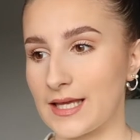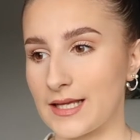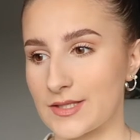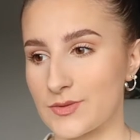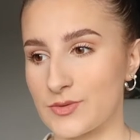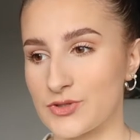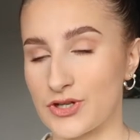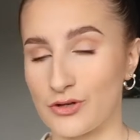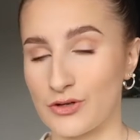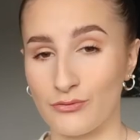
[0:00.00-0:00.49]
things
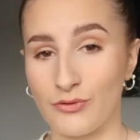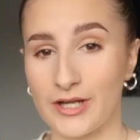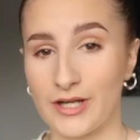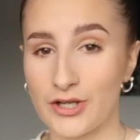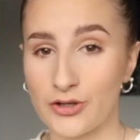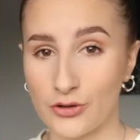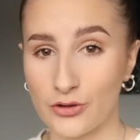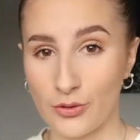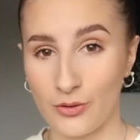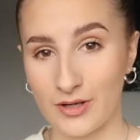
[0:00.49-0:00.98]
which are really
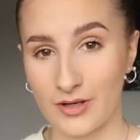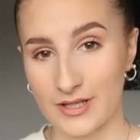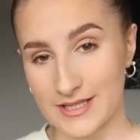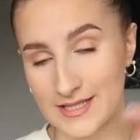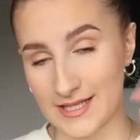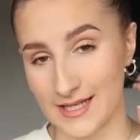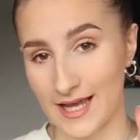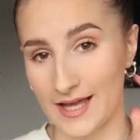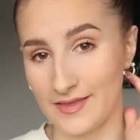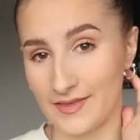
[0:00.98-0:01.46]
good
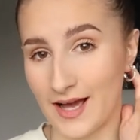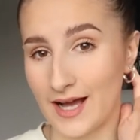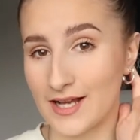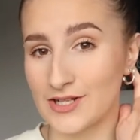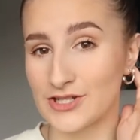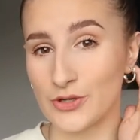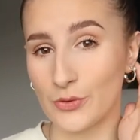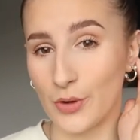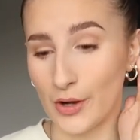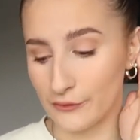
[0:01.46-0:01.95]
quality and they're
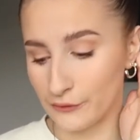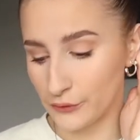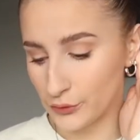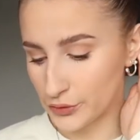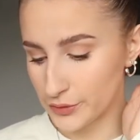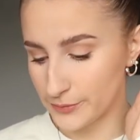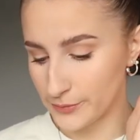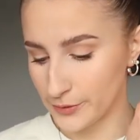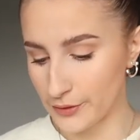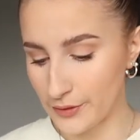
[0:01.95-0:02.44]
actually quite
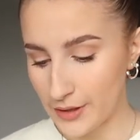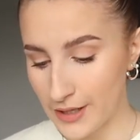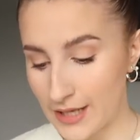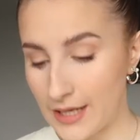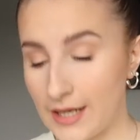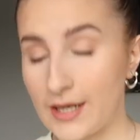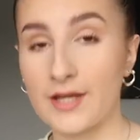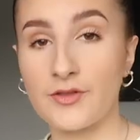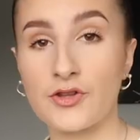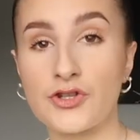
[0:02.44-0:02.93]
affordable.
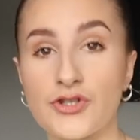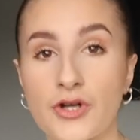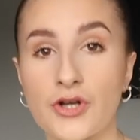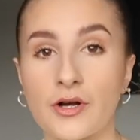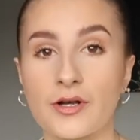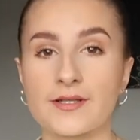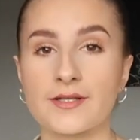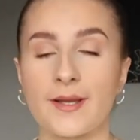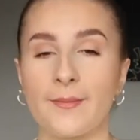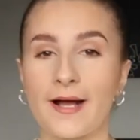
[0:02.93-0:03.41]
Like the
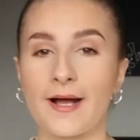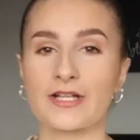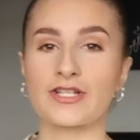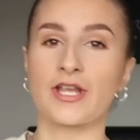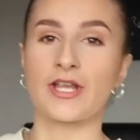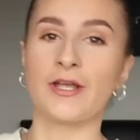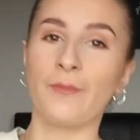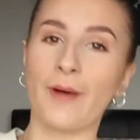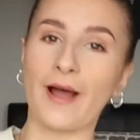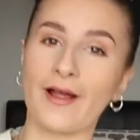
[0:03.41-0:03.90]
joggers I'm
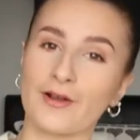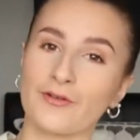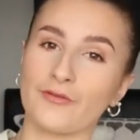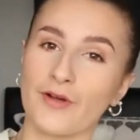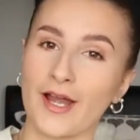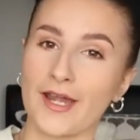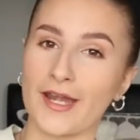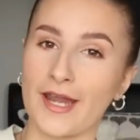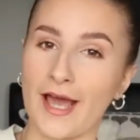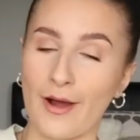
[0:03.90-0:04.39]
actually wearing
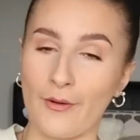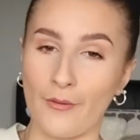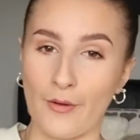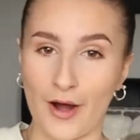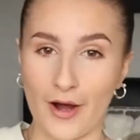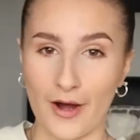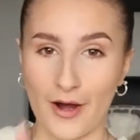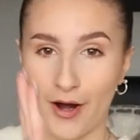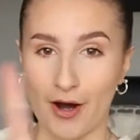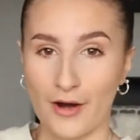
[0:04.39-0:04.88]
right now
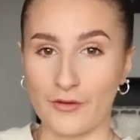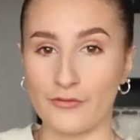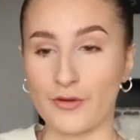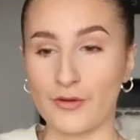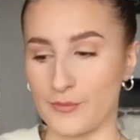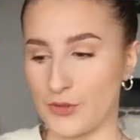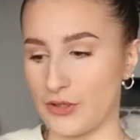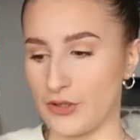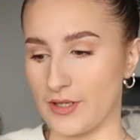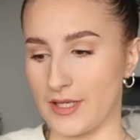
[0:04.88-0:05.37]
are
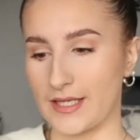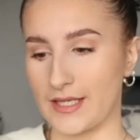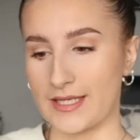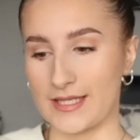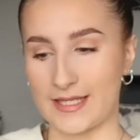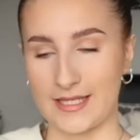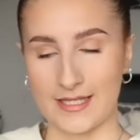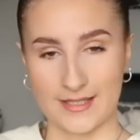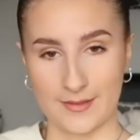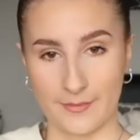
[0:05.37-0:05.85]
from New Look.
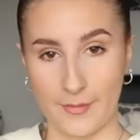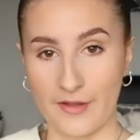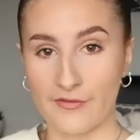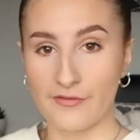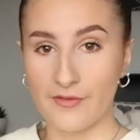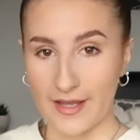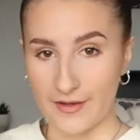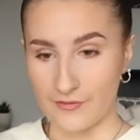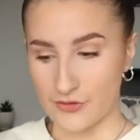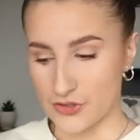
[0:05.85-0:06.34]
These are my
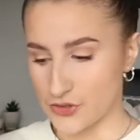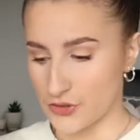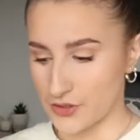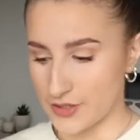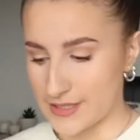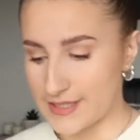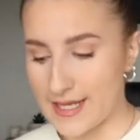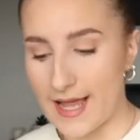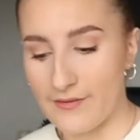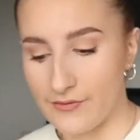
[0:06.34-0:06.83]
favourite
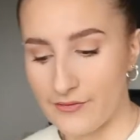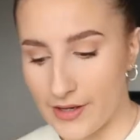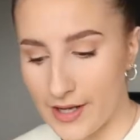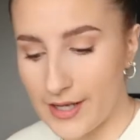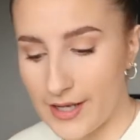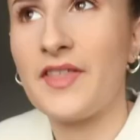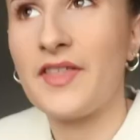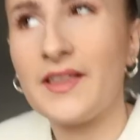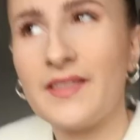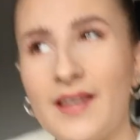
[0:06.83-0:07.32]
joggers ever.
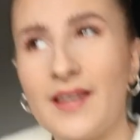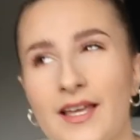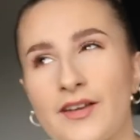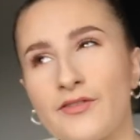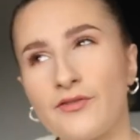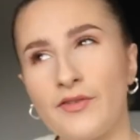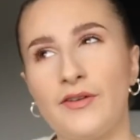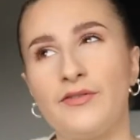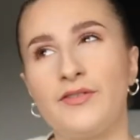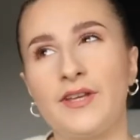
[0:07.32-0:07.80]
think they're
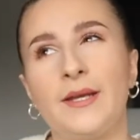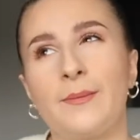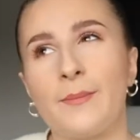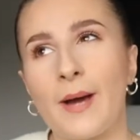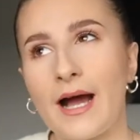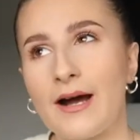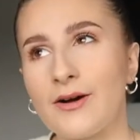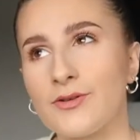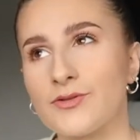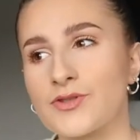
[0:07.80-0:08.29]
like
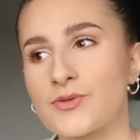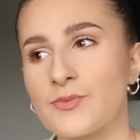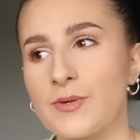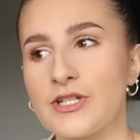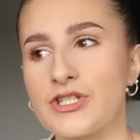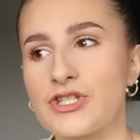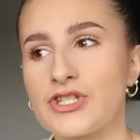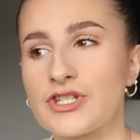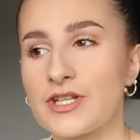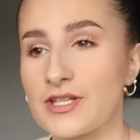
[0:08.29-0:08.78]
£15,
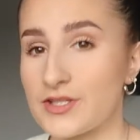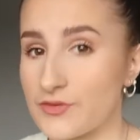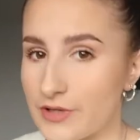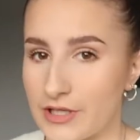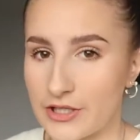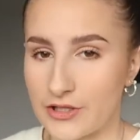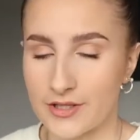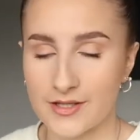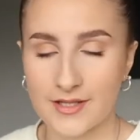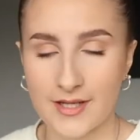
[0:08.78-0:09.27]
which is
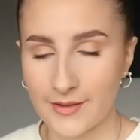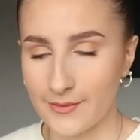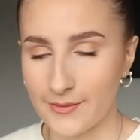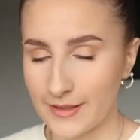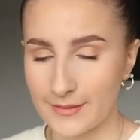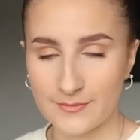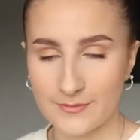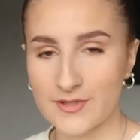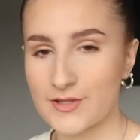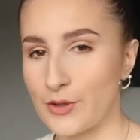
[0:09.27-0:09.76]
really good.
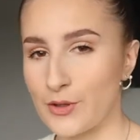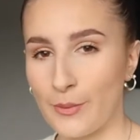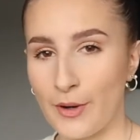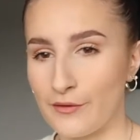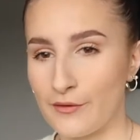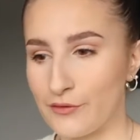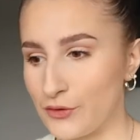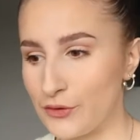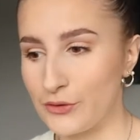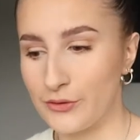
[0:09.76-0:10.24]
Anyway, it's not
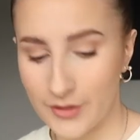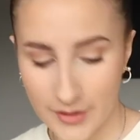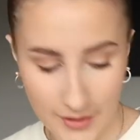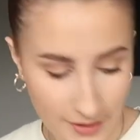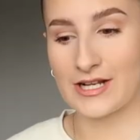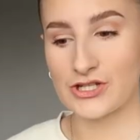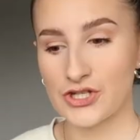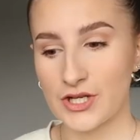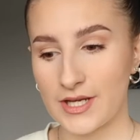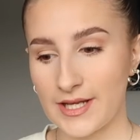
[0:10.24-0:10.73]
part of the haul.
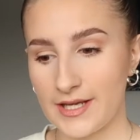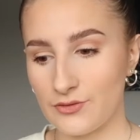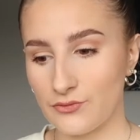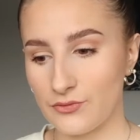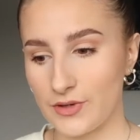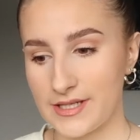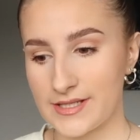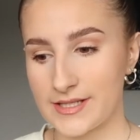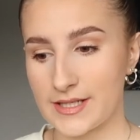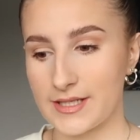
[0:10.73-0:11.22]
Actually,
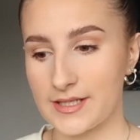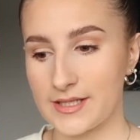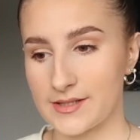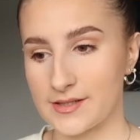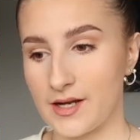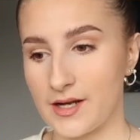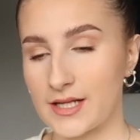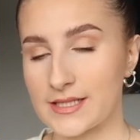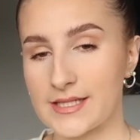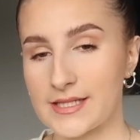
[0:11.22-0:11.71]
recently
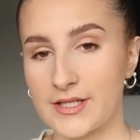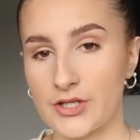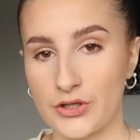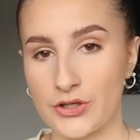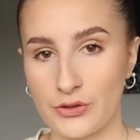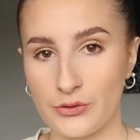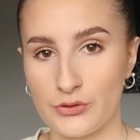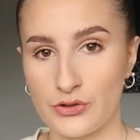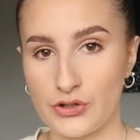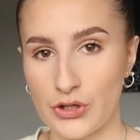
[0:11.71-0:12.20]
started a
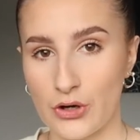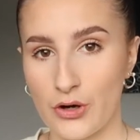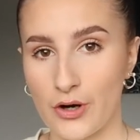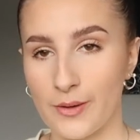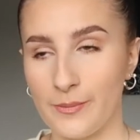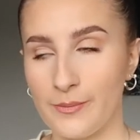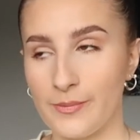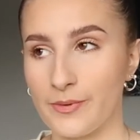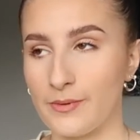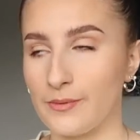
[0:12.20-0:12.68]
new
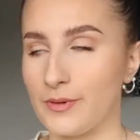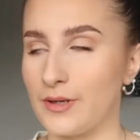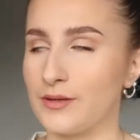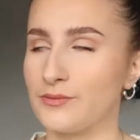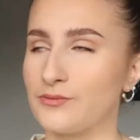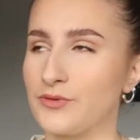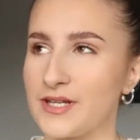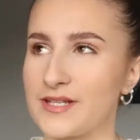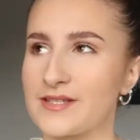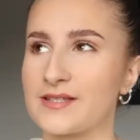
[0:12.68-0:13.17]
job,
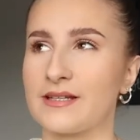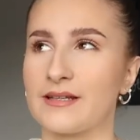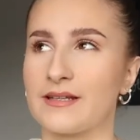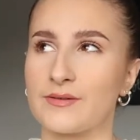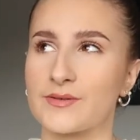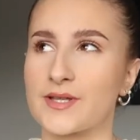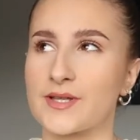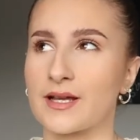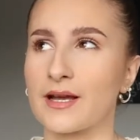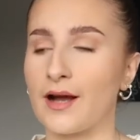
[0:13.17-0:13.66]
well recently, it
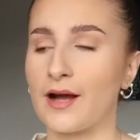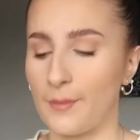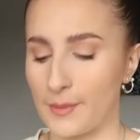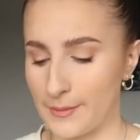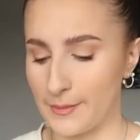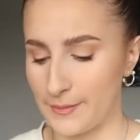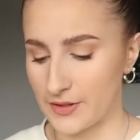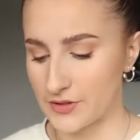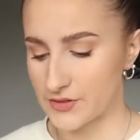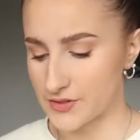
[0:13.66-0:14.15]
was like a couple
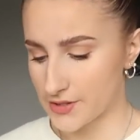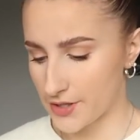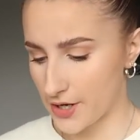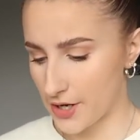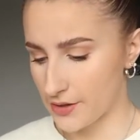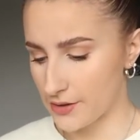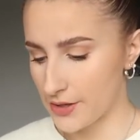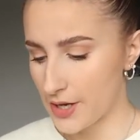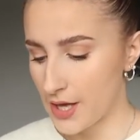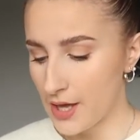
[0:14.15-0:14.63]
of months
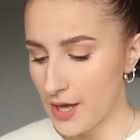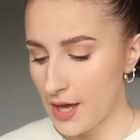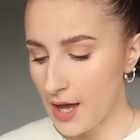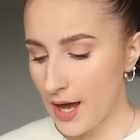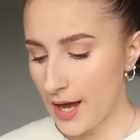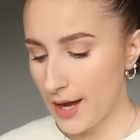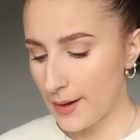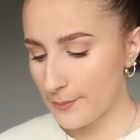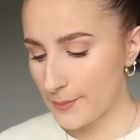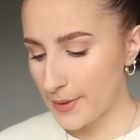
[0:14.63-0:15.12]
ago,
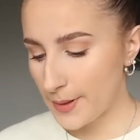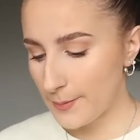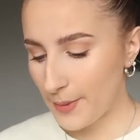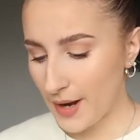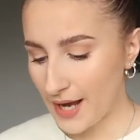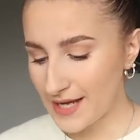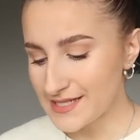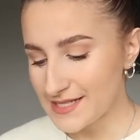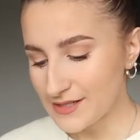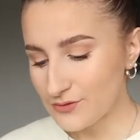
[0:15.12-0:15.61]
but
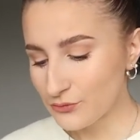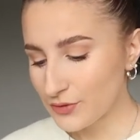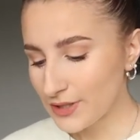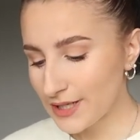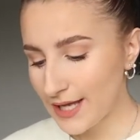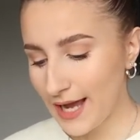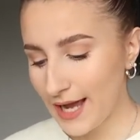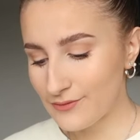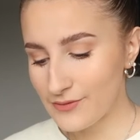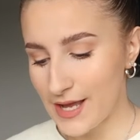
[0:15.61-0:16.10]
I didn't
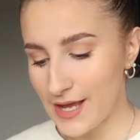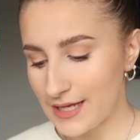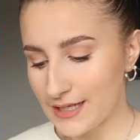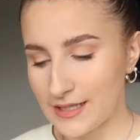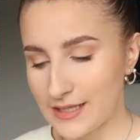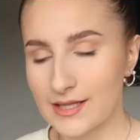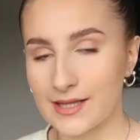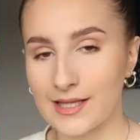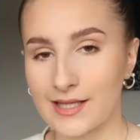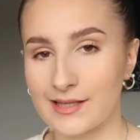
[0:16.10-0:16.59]
really have
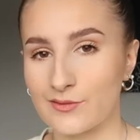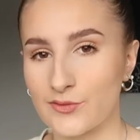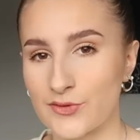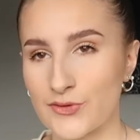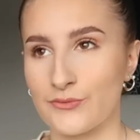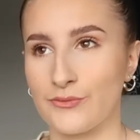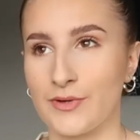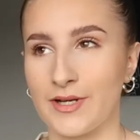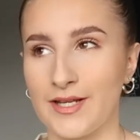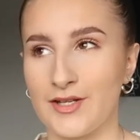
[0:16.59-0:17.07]
anything that
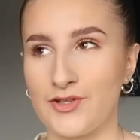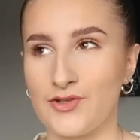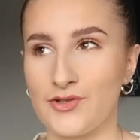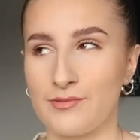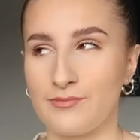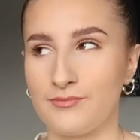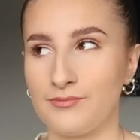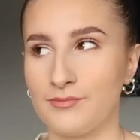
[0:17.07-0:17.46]
was really